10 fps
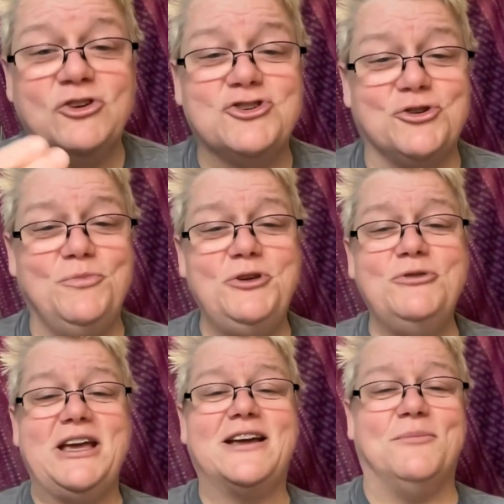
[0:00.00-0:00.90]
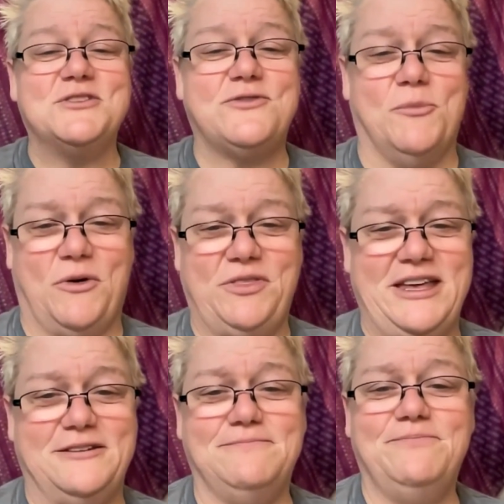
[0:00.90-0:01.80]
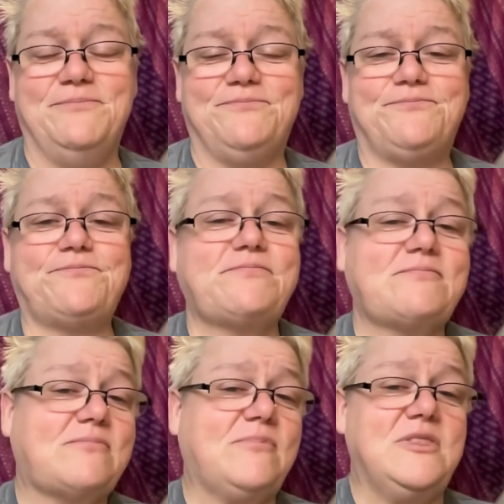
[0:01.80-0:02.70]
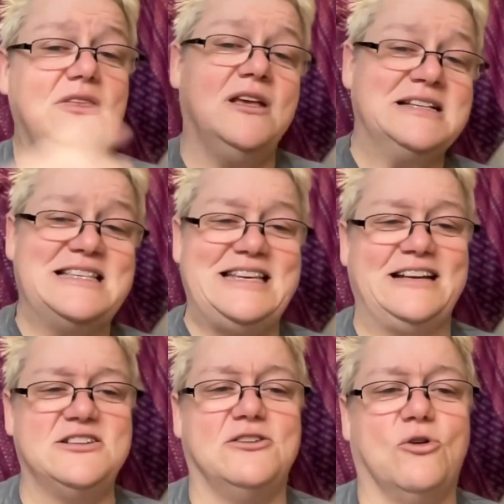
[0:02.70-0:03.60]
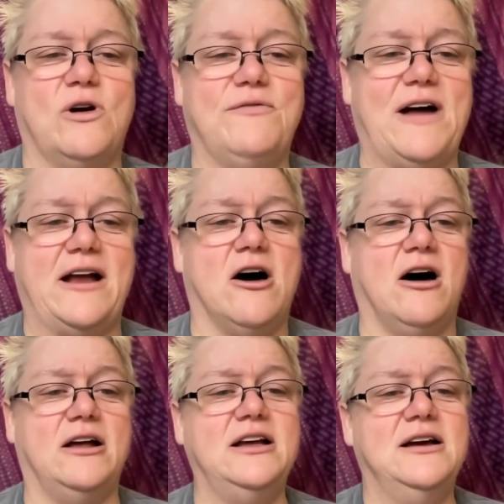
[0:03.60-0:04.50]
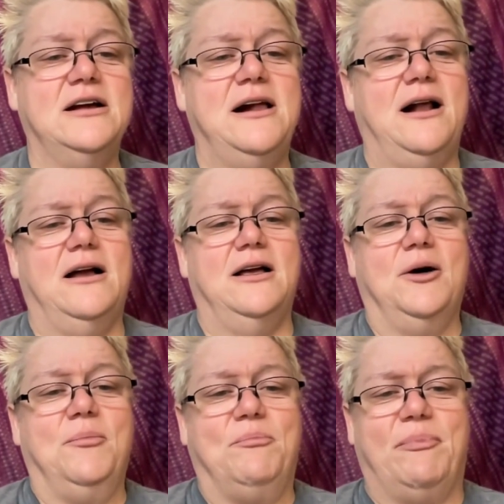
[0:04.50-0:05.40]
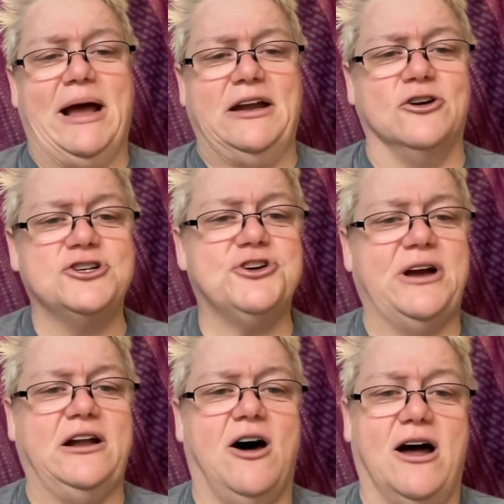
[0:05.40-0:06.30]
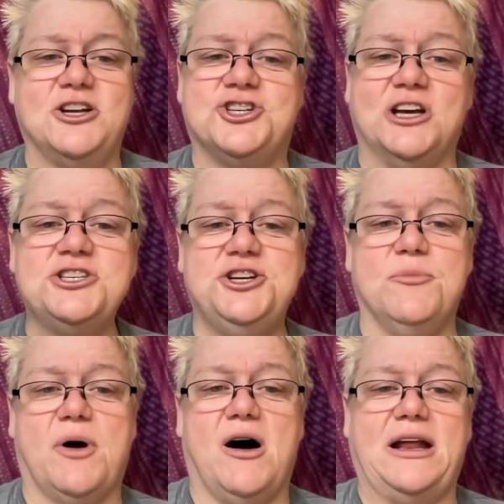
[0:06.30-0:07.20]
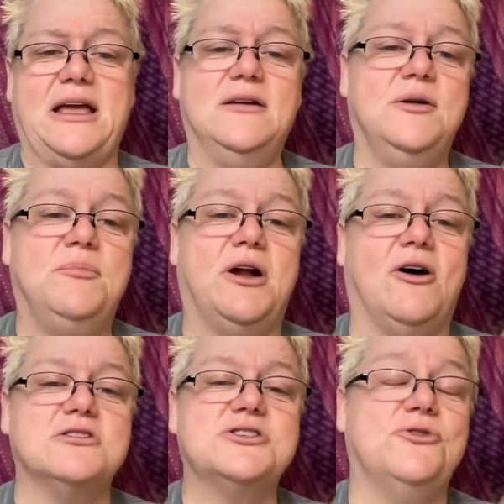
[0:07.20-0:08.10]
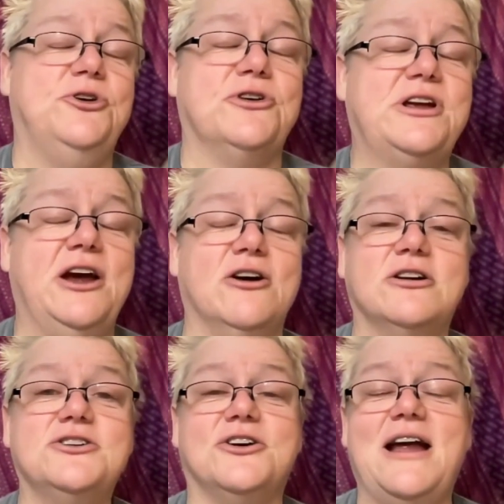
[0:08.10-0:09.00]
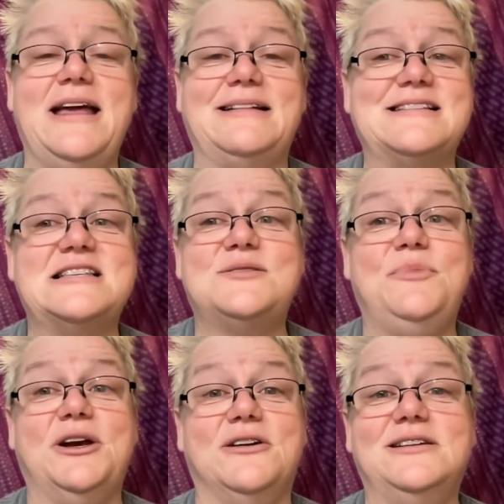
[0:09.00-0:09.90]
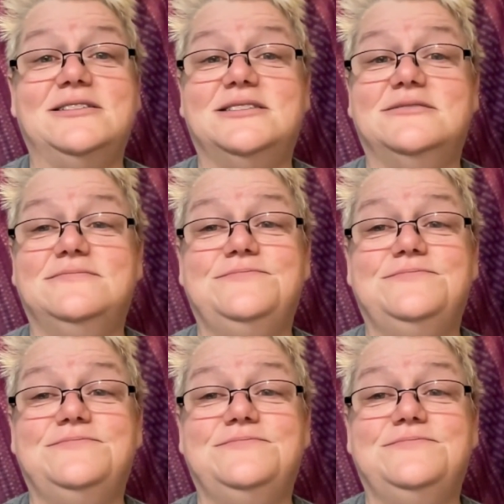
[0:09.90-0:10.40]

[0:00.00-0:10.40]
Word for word: true beauty comes from within is seek to glorify God by nurturing not just your body, but also your character and spirit.